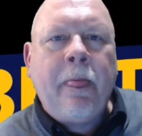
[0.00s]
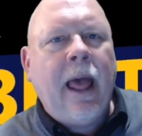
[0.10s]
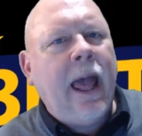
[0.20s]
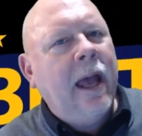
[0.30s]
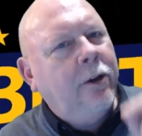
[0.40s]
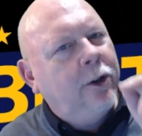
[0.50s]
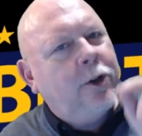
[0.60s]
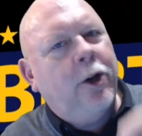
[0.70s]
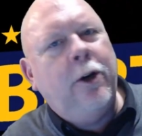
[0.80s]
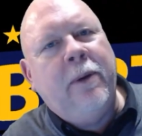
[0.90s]
and
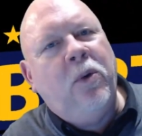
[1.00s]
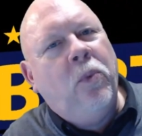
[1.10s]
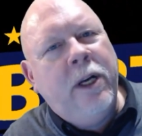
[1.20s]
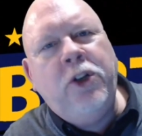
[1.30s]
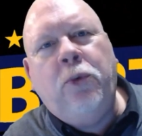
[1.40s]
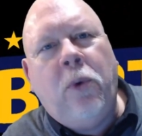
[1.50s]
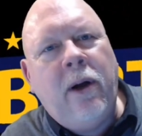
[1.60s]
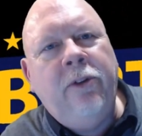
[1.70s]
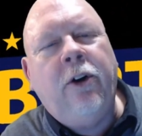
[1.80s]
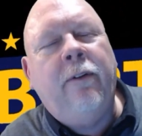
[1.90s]
determine which
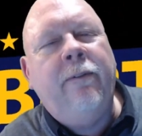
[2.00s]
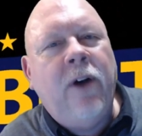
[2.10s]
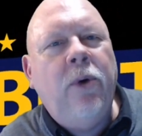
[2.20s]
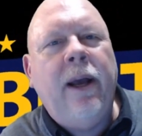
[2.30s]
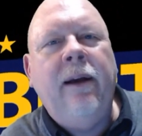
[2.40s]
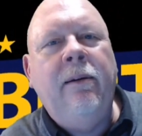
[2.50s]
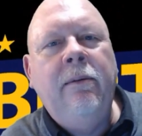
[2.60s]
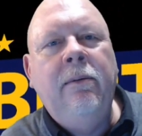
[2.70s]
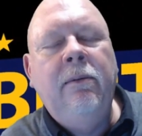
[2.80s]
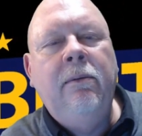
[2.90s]
ones are voting
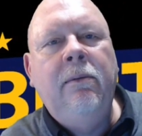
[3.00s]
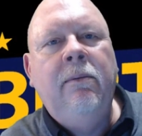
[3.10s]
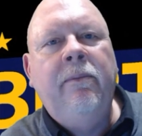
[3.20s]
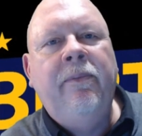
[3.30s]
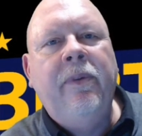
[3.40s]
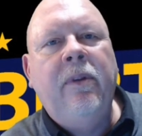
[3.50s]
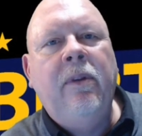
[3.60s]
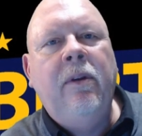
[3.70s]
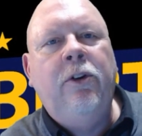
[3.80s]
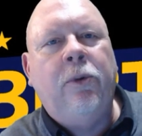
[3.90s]

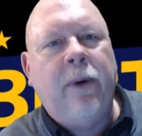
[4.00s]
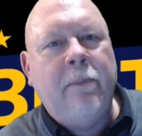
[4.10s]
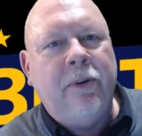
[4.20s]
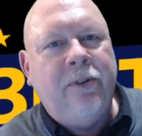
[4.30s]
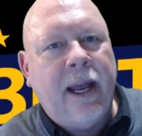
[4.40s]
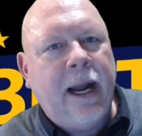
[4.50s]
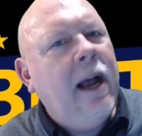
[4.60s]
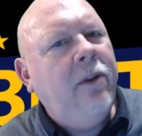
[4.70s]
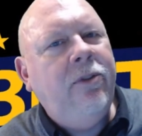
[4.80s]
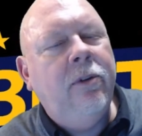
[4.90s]
to represent
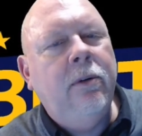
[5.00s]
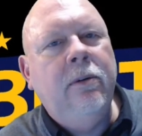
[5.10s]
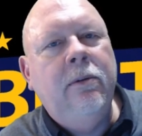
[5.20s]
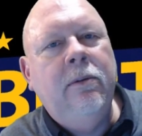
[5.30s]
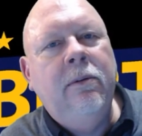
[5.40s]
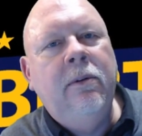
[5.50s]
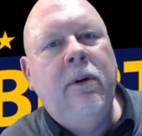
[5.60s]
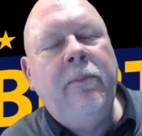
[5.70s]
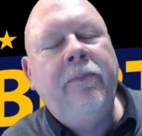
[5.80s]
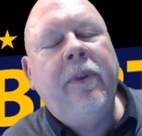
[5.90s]
us
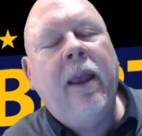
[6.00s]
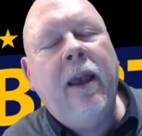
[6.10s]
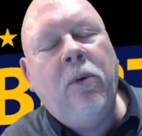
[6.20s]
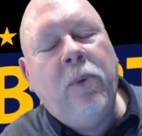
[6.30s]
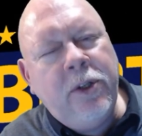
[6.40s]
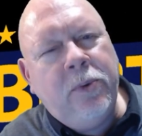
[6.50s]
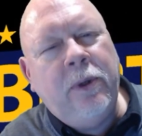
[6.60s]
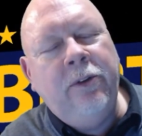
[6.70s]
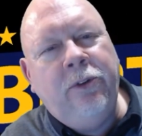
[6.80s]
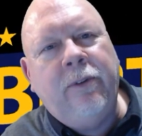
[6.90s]
and which
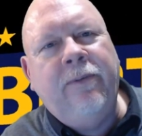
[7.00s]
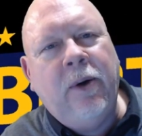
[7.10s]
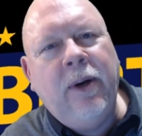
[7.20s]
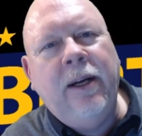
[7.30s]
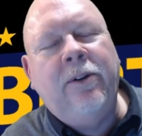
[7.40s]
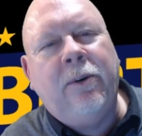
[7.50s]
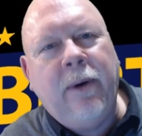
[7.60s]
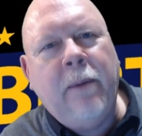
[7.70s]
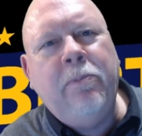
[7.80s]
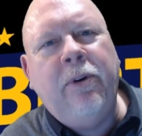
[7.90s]
ones are voting to
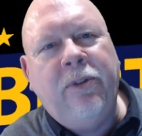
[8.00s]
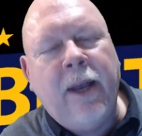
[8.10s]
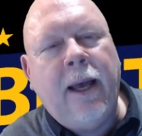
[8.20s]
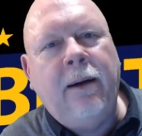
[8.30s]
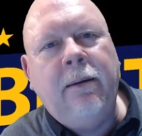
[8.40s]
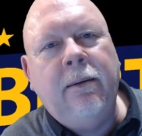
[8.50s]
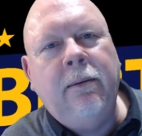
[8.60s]
represent